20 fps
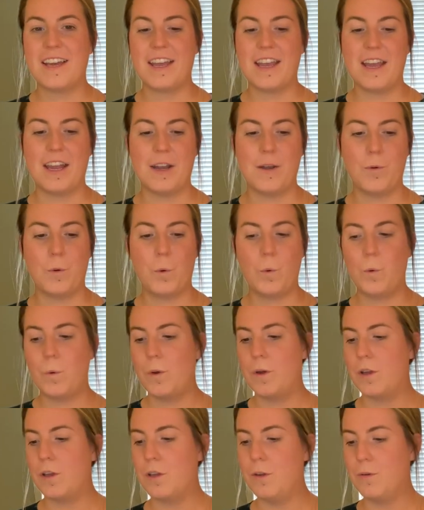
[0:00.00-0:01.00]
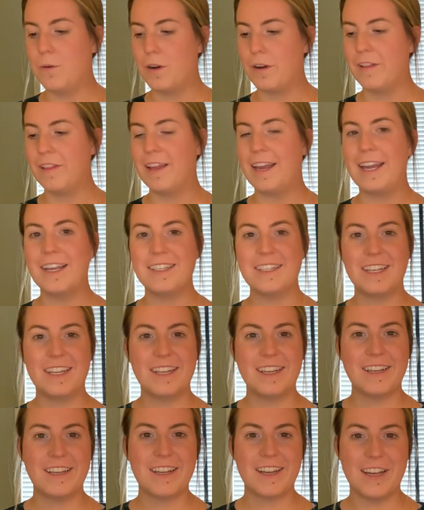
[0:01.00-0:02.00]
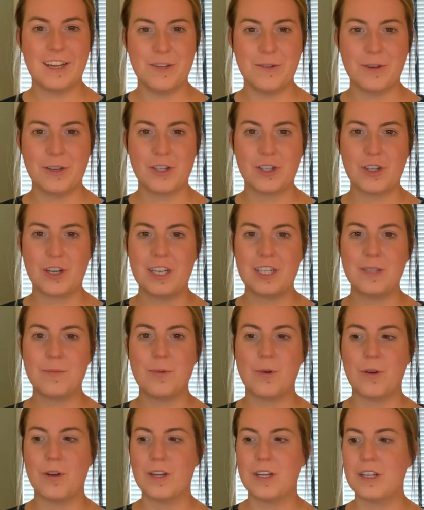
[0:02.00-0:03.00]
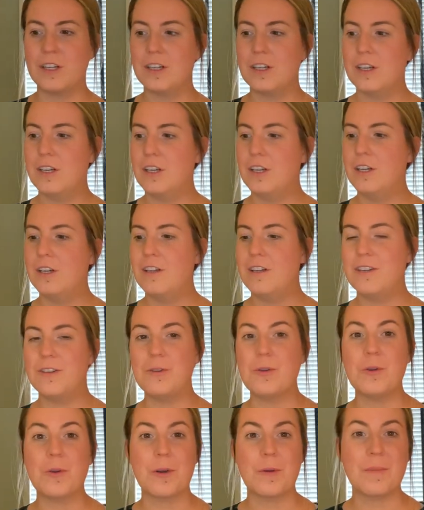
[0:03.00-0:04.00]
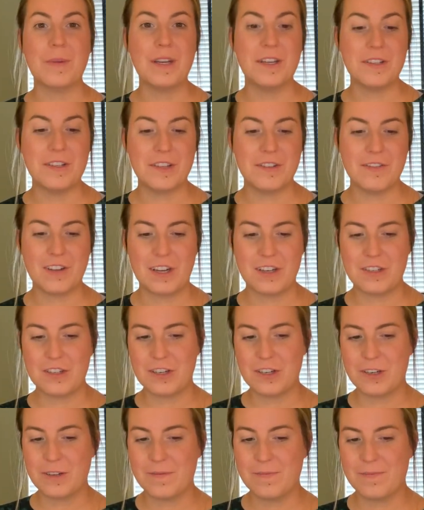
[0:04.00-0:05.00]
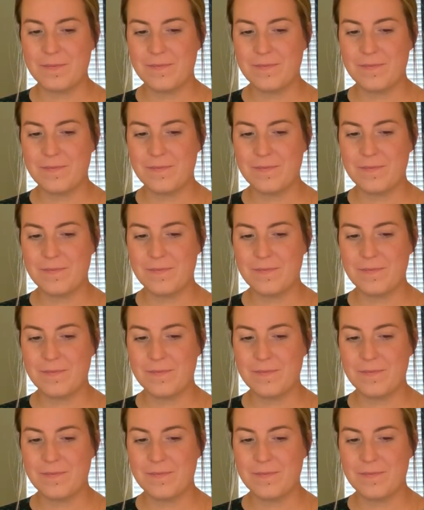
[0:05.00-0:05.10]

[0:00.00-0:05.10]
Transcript: and you are landing and you are transported to your beach adventure.